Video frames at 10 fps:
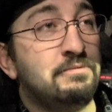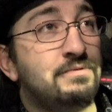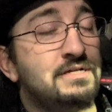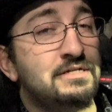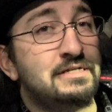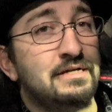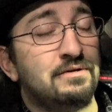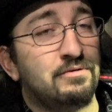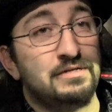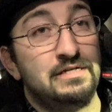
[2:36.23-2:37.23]
since
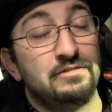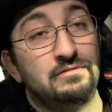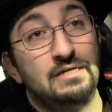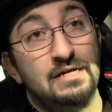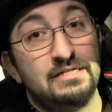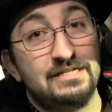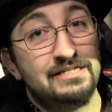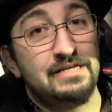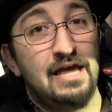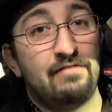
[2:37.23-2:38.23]
or diesel
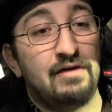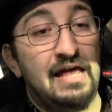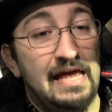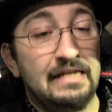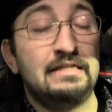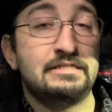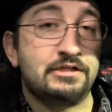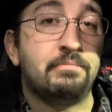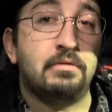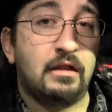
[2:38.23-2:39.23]
since you have an endless
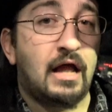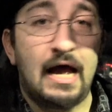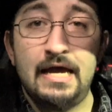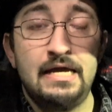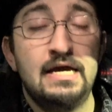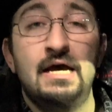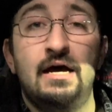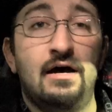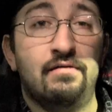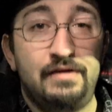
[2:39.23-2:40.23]
supply
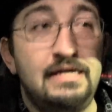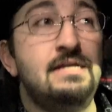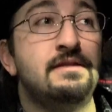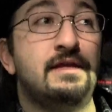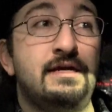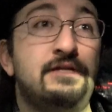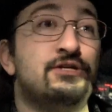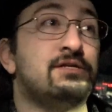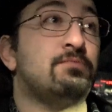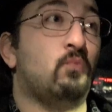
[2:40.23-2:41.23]
of heat that you
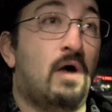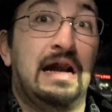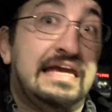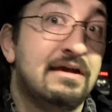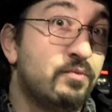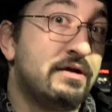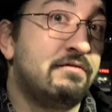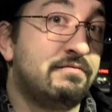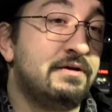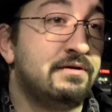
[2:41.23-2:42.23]
just want to get rid
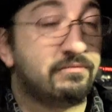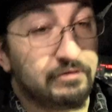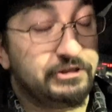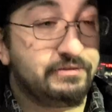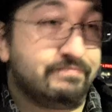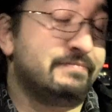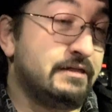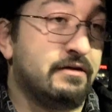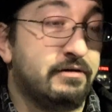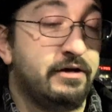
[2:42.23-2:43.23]
of, which,
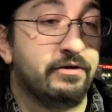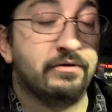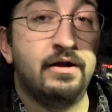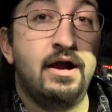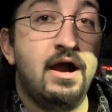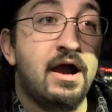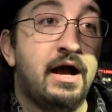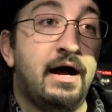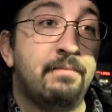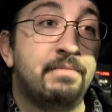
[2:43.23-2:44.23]
you know, heater,
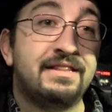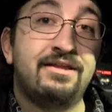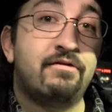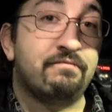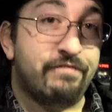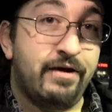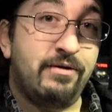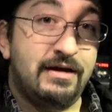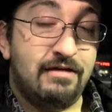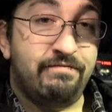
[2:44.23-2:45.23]
uh, but they're
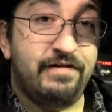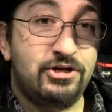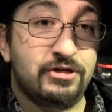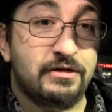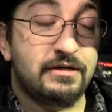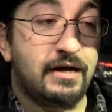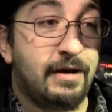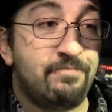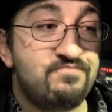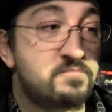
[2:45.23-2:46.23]
very efficient.
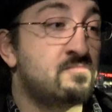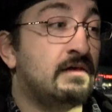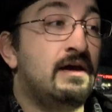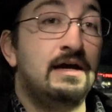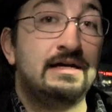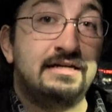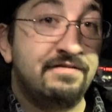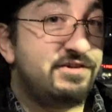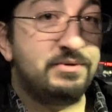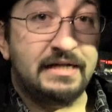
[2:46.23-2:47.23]
Um,
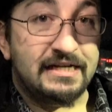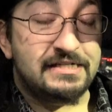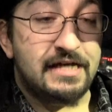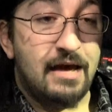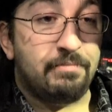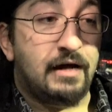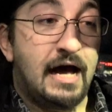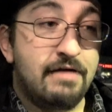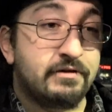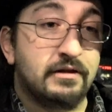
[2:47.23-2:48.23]
give you an example.
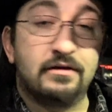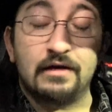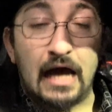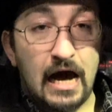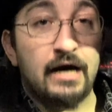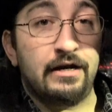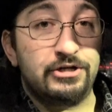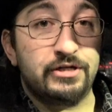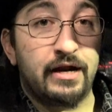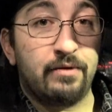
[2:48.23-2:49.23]
I have a little
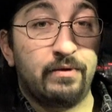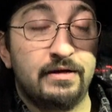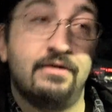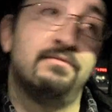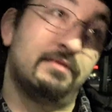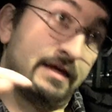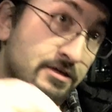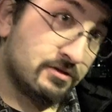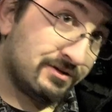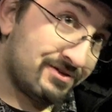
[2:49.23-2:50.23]
cottage that I rent out. Link
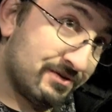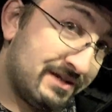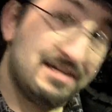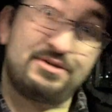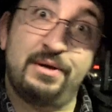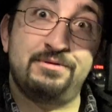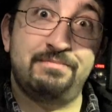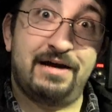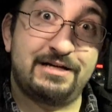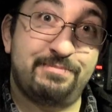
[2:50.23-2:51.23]
is also in the
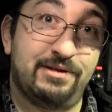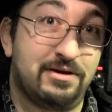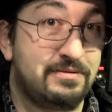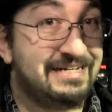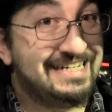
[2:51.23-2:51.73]
description box below.